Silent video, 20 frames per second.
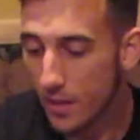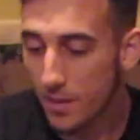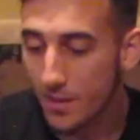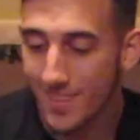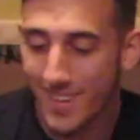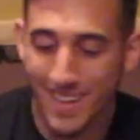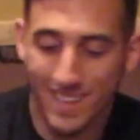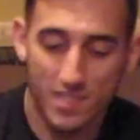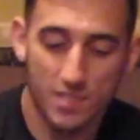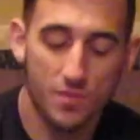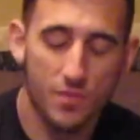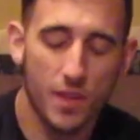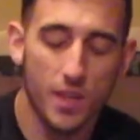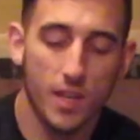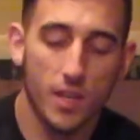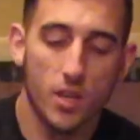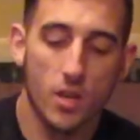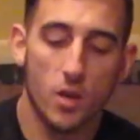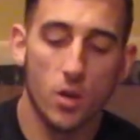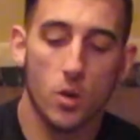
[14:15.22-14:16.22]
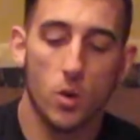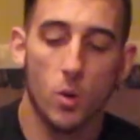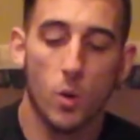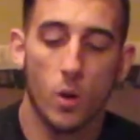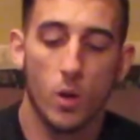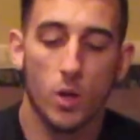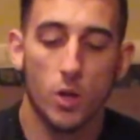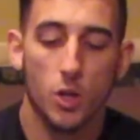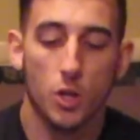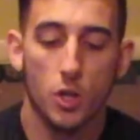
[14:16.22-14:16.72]
Next video
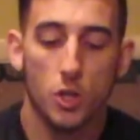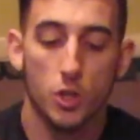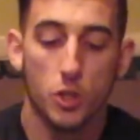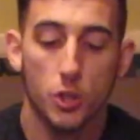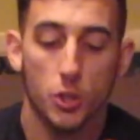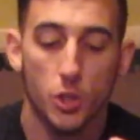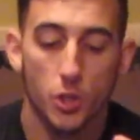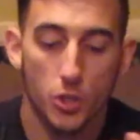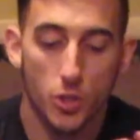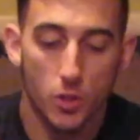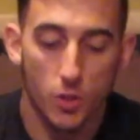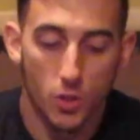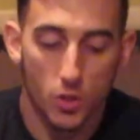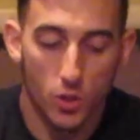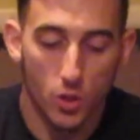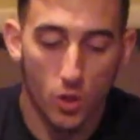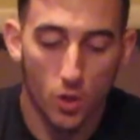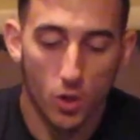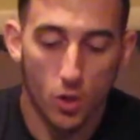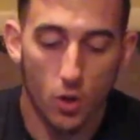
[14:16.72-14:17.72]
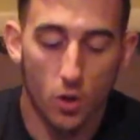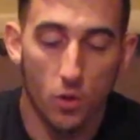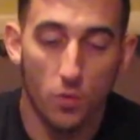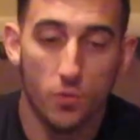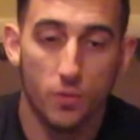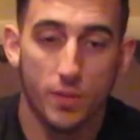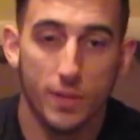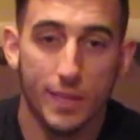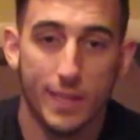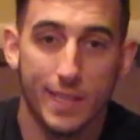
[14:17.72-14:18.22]

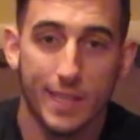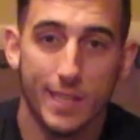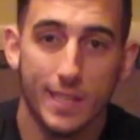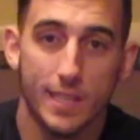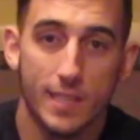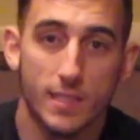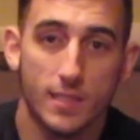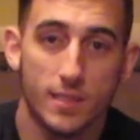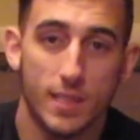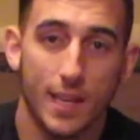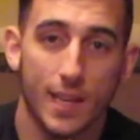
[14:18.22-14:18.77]
hopefully is